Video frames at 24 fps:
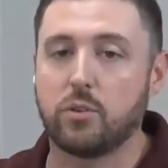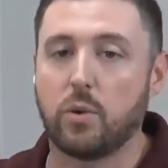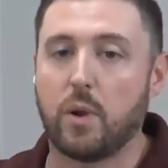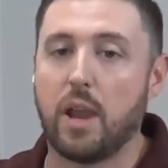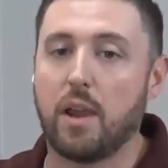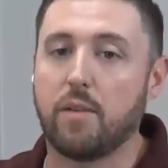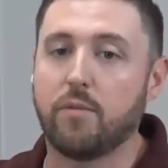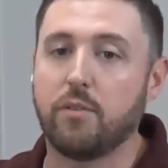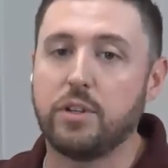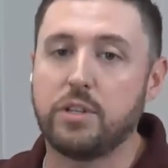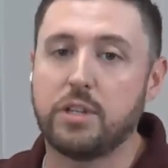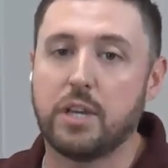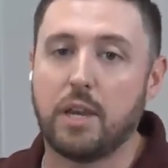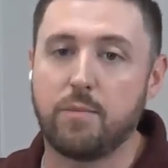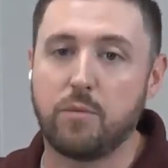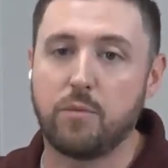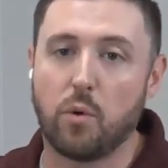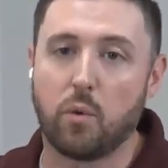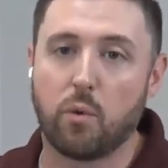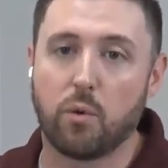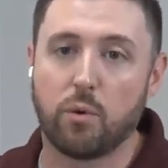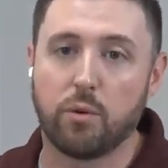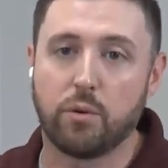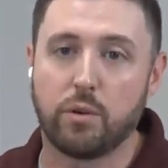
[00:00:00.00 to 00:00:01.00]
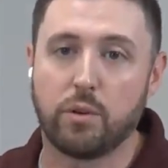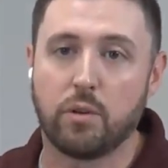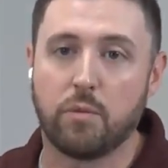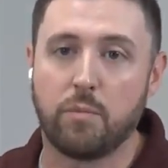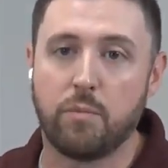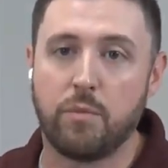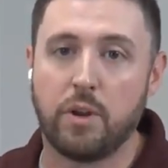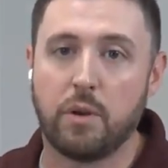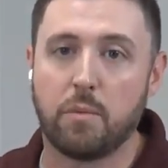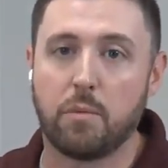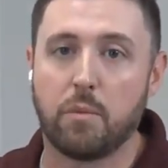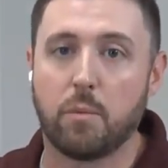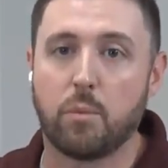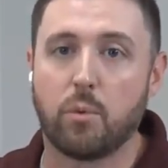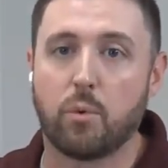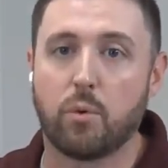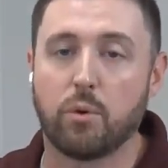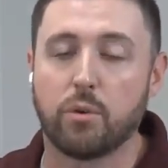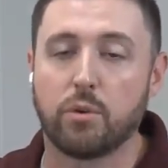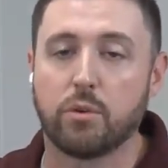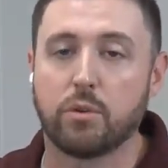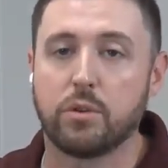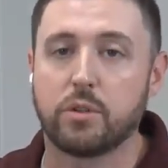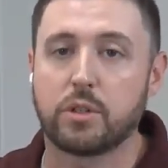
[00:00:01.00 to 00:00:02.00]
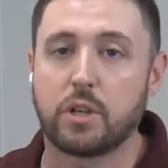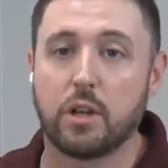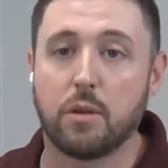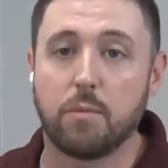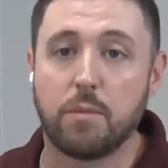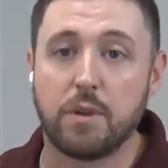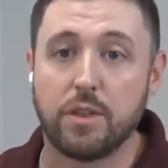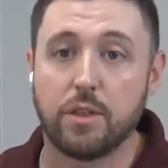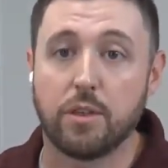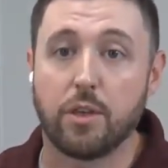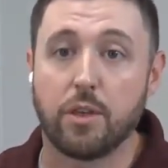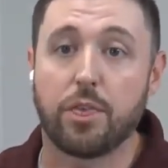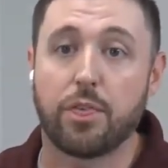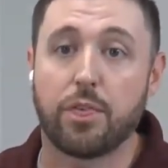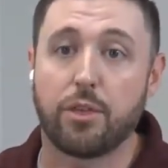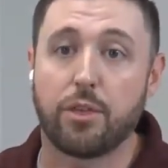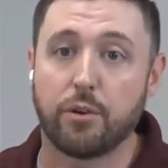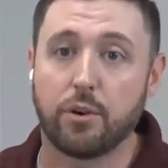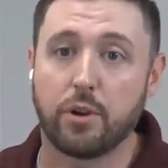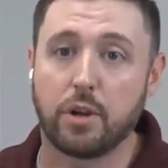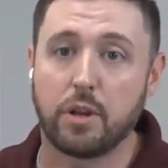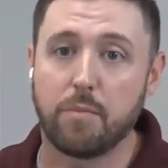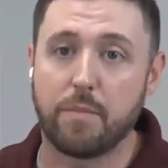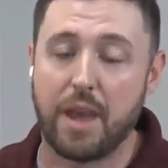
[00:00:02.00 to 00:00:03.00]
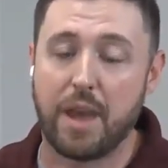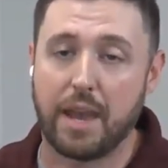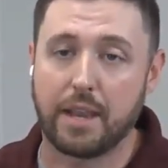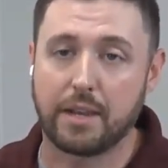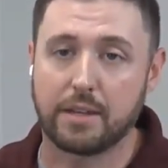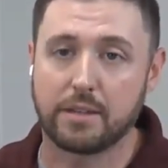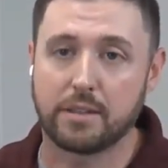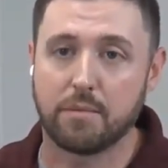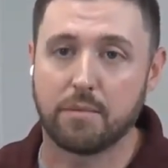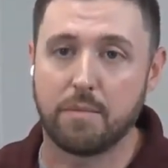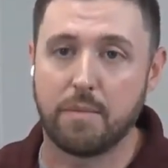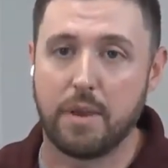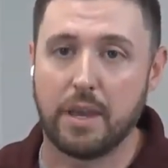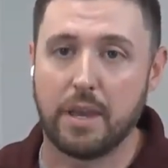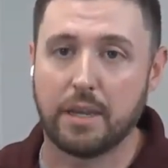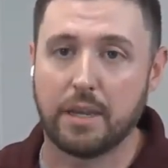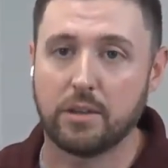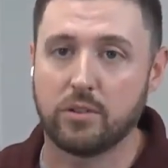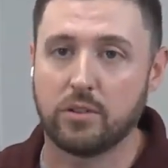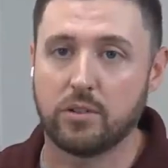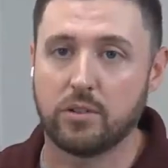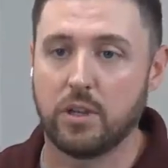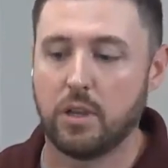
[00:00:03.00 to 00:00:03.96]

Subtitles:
So every time you order, the minimum order is going to be the 30 bags of mix,